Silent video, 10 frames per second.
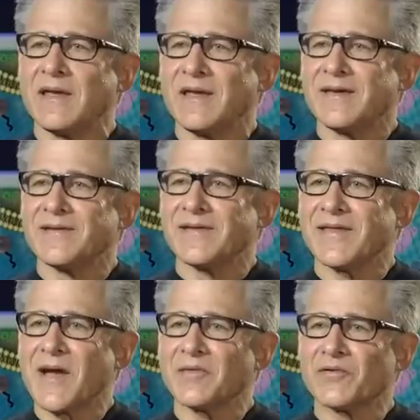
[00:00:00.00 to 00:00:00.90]
And
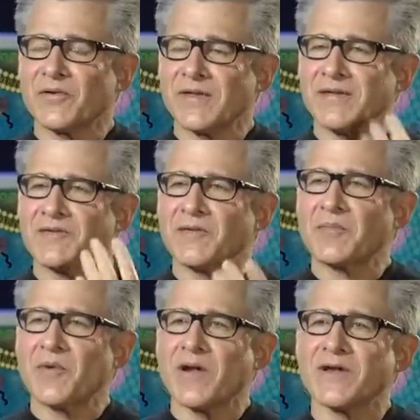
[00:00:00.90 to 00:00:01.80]
that was sort of the
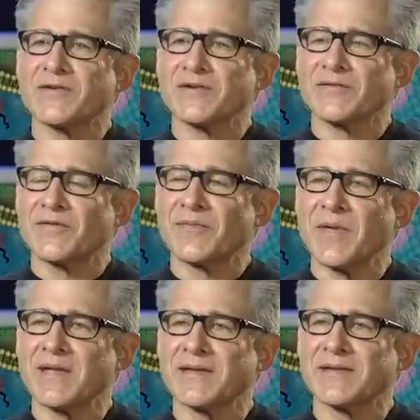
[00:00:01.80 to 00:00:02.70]
inspiration for
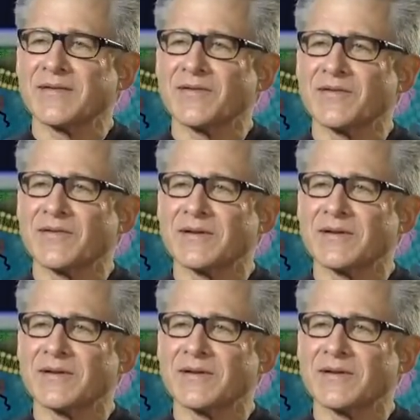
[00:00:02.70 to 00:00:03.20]
making this